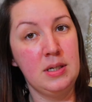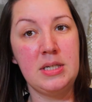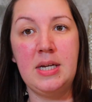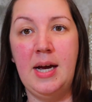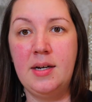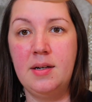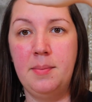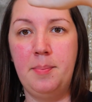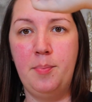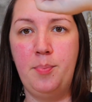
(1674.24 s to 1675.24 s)
It's like
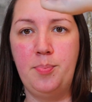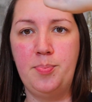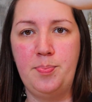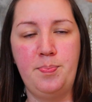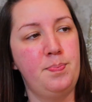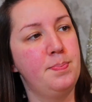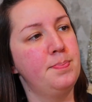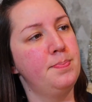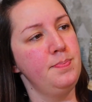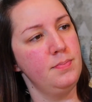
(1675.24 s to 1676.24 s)
a,
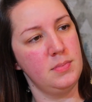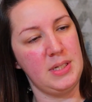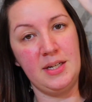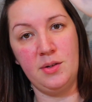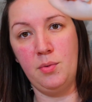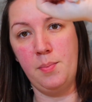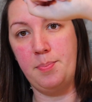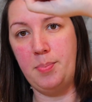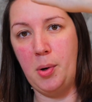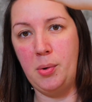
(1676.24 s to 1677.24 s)
I don't know,
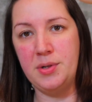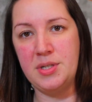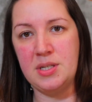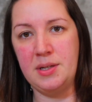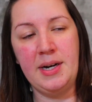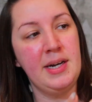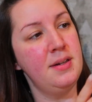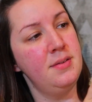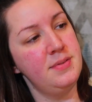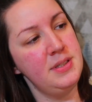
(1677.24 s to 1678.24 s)
poison
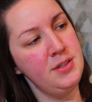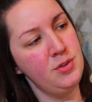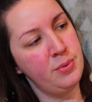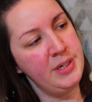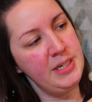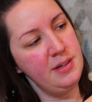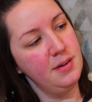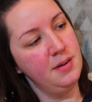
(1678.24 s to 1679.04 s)
ivy green?